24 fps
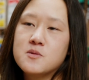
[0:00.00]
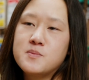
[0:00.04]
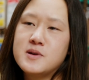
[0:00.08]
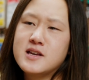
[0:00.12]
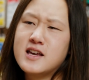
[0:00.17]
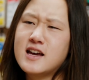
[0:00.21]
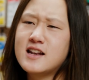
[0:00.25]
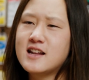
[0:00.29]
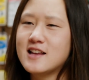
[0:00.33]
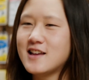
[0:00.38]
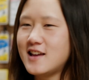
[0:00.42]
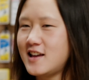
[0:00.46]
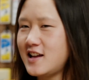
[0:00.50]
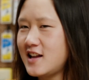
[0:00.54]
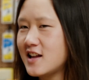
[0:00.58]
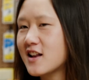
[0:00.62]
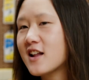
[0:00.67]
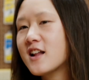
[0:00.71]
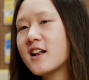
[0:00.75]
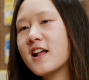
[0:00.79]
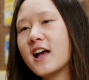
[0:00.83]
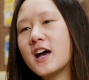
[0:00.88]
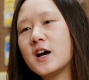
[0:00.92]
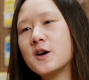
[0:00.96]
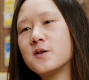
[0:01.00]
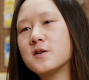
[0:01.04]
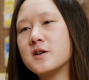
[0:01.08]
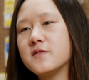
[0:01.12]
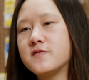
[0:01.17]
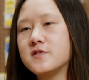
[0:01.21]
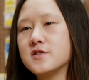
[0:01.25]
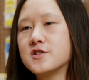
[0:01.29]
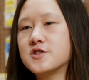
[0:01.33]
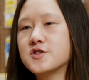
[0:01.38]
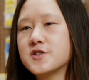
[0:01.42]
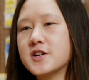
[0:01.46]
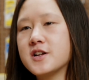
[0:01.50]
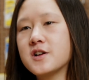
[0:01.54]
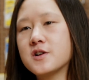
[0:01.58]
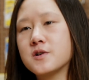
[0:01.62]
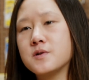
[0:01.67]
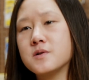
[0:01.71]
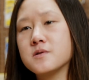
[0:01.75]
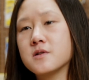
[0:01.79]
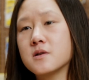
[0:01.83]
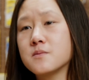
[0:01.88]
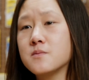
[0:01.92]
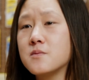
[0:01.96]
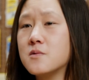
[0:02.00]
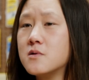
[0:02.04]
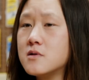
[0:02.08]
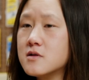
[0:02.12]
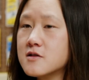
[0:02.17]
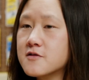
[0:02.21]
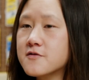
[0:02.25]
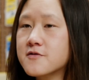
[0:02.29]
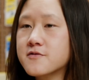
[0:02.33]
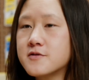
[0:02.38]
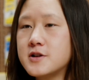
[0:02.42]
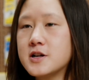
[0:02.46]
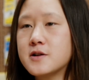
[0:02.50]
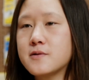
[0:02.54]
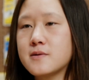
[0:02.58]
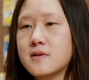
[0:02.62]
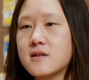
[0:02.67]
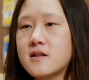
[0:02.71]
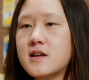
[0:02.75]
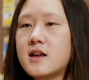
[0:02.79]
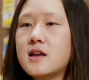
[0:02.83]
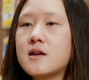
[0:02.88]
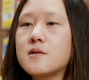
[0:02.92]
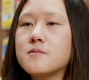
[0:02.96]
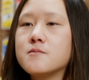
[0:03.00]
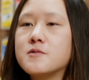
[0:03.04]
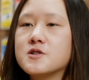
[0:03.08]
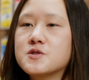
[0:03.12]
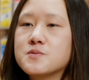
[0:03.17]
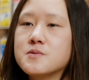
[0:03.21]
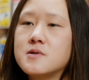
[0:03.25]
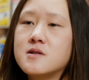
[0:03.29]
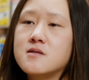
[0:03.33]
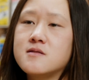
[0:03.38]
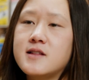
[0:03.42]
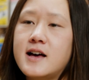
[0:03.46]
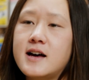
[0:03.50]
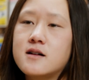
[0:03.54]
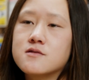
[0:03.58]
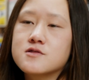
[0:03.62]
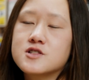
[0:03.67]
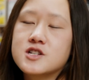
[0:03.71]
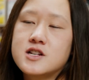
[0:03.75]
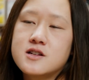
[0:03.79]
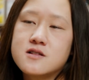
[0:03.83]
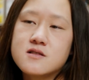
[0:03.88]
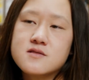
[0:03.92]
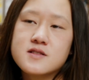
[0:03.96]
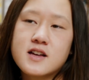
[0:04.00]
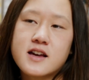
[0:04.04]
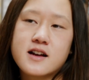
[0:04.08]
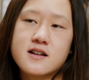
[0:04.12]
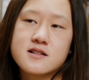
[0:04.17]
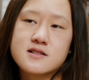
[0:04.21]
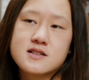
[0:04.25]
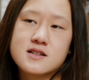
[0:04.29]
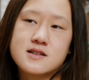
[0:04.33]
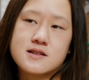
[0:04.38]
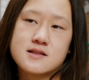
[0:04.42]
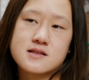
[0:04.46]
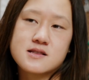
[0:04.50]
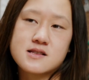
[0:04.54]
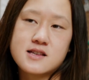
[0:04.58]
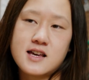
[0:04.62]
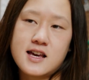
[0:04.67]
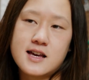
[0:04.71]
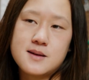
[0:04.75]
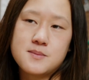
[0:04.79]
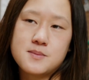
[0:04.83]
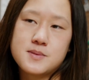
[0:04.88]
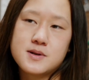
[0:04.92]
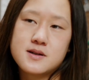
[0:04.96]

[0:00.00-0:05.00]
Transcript: be getting in and out of the drink cooler more frequently, which will allow chilled air to escape.